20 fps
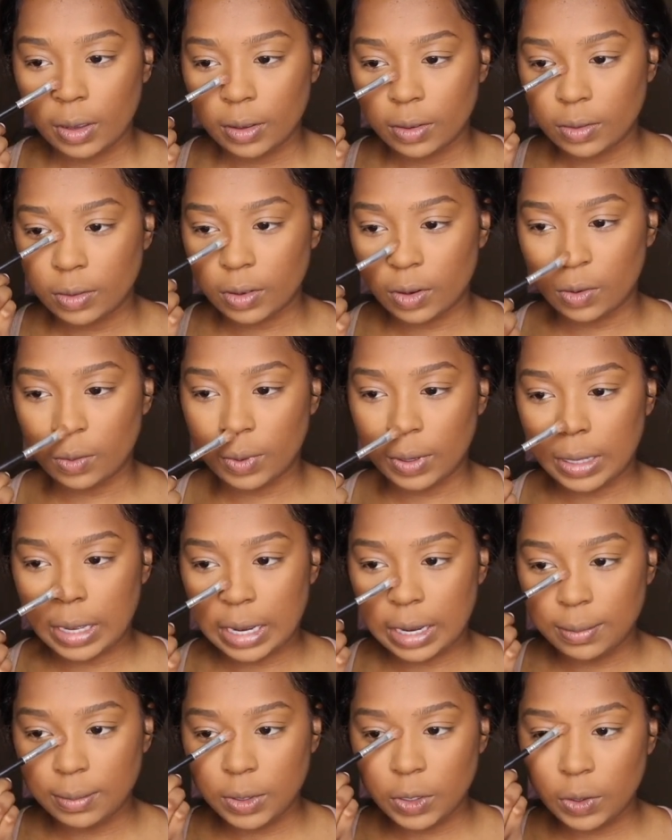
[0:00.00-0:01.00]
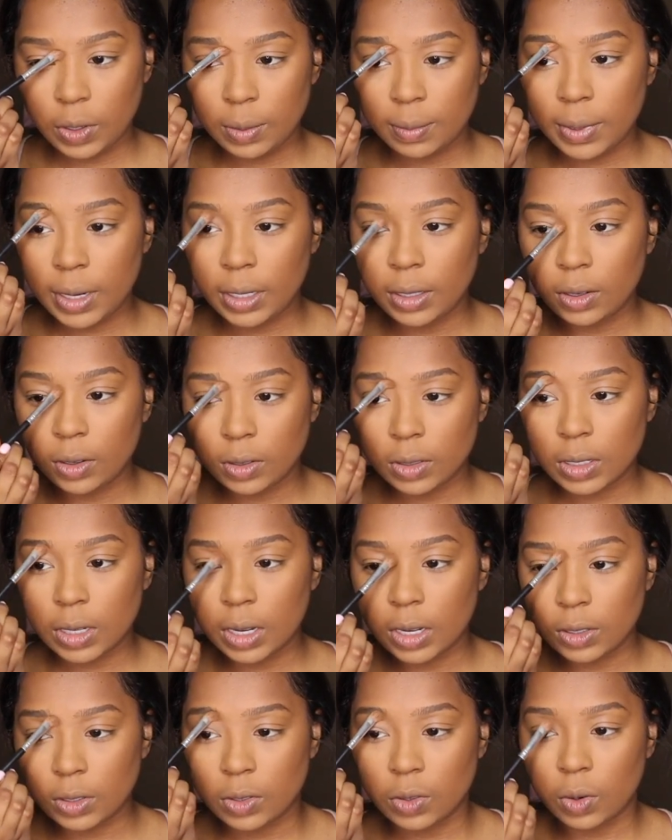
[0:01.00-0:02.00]
So when I'm doing my nose
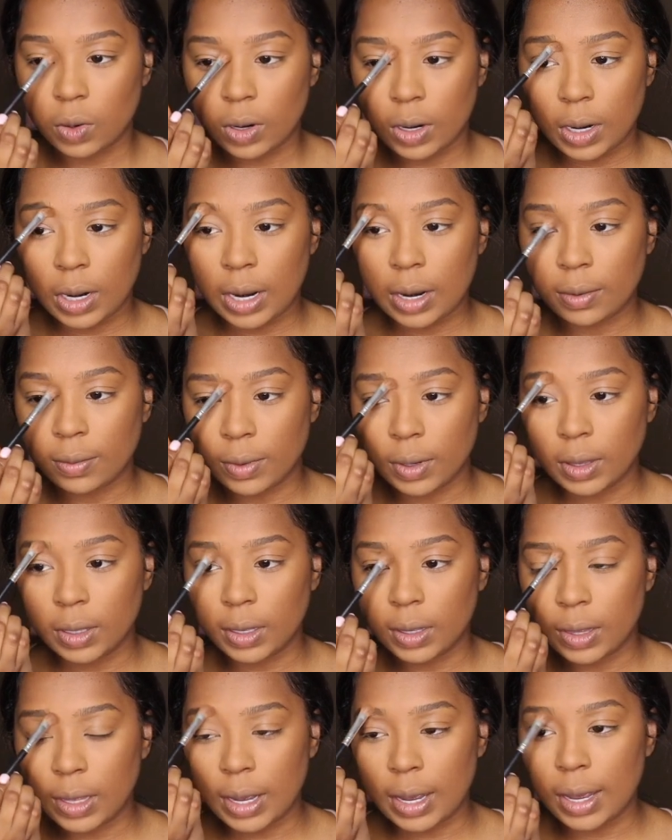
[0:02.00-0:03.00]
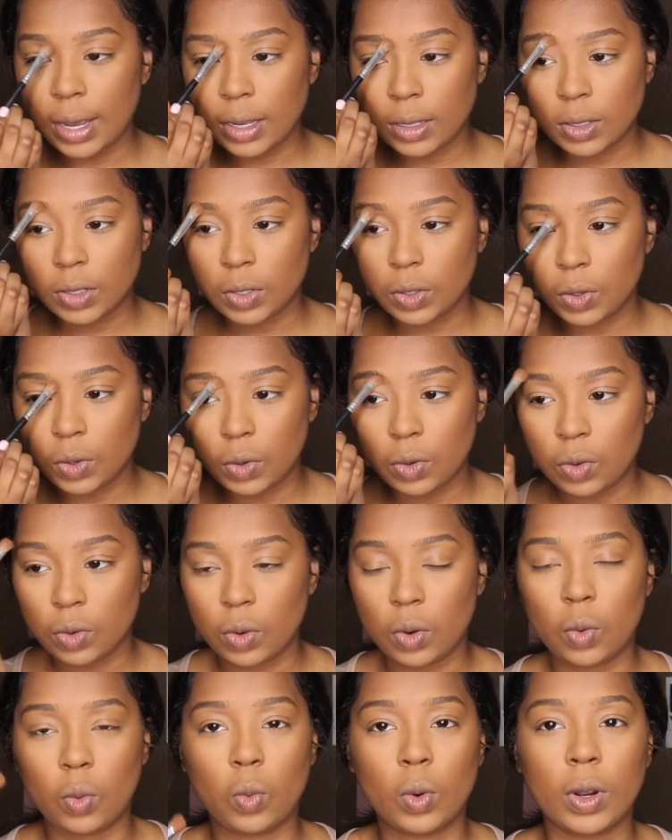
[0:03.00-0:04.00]
contour, I really like
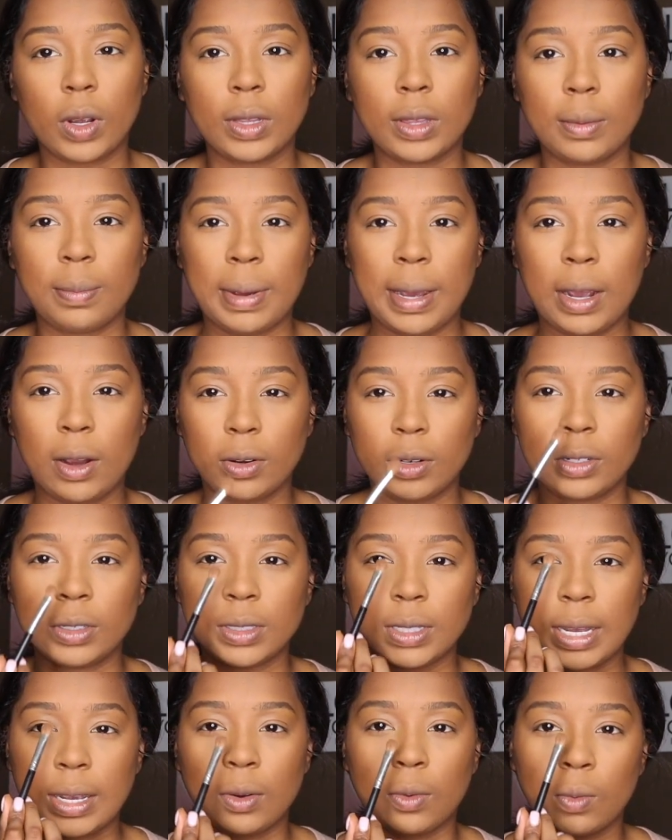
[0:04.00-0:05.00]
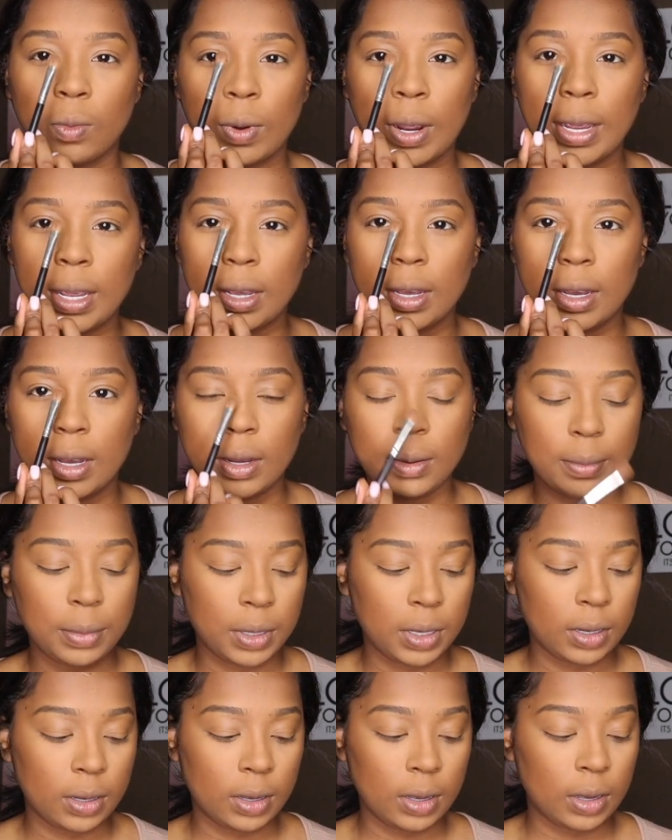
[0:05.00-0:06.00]
to work the powders like right up
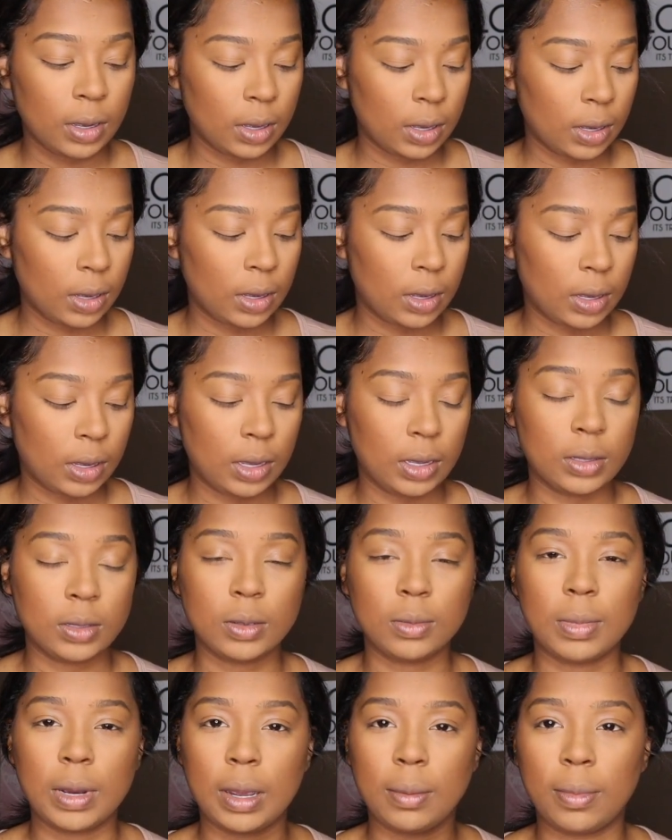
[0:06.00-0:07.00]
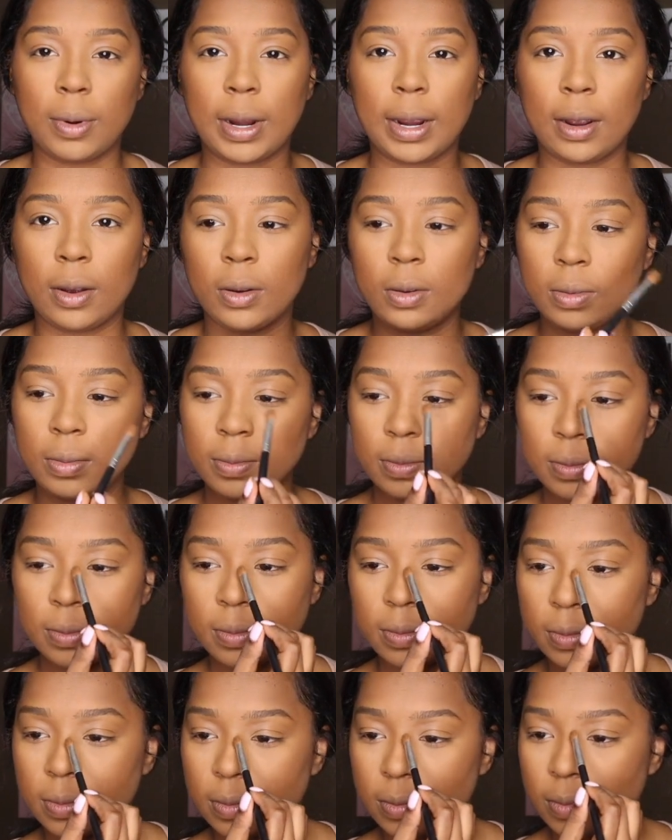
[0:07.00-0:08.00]
into my brow.
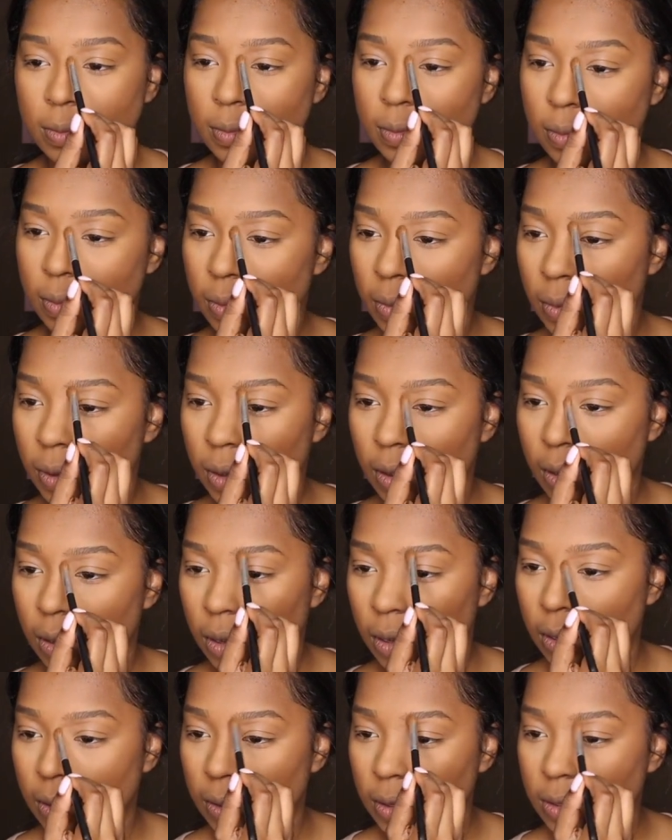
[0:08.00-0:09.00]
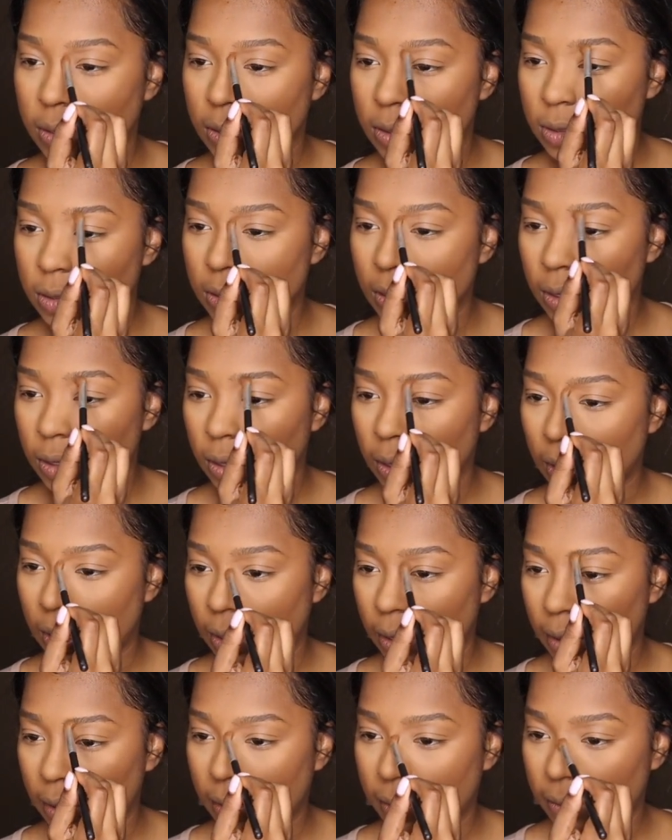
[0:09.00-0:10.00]
And this is just going to
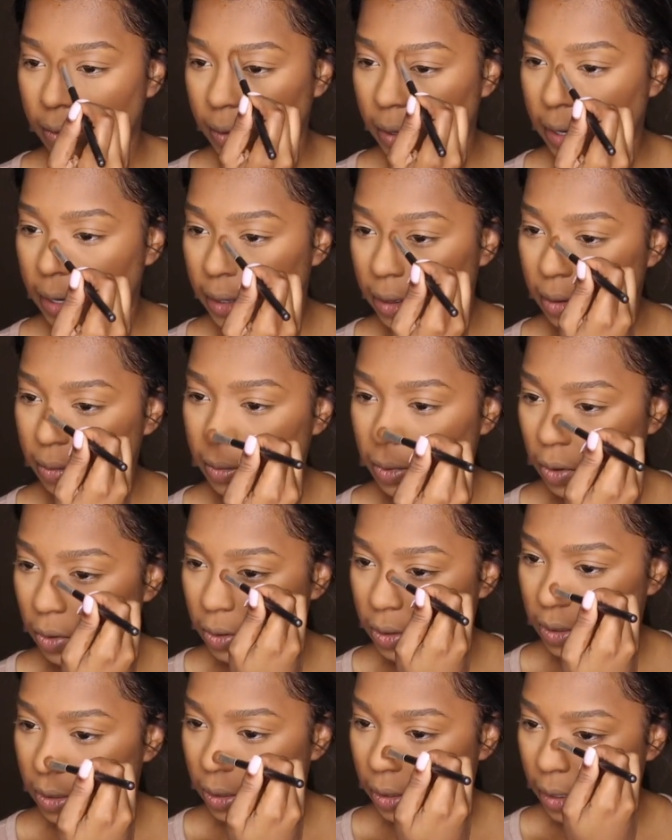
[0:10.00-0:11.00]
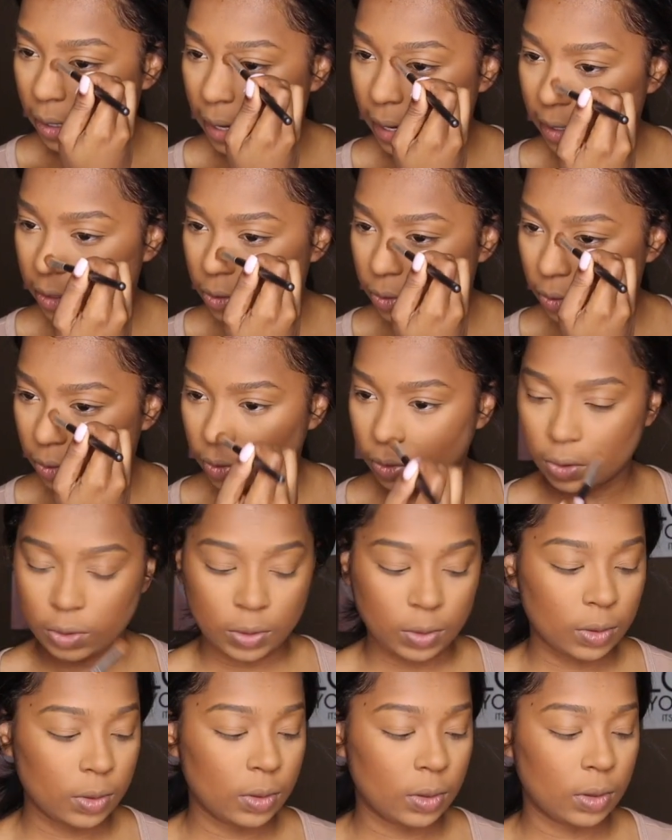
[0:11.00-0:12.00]
give like the most
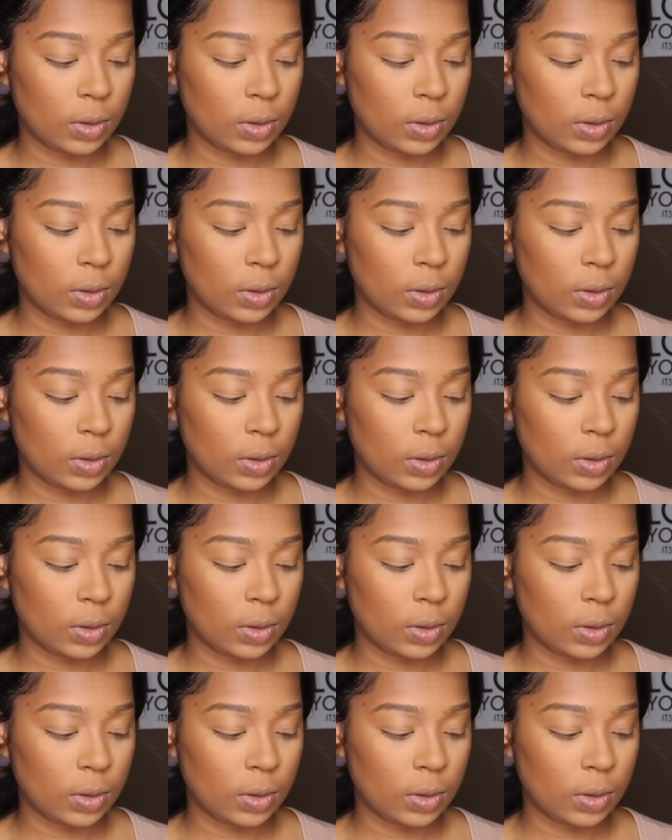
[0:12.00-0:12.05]
natural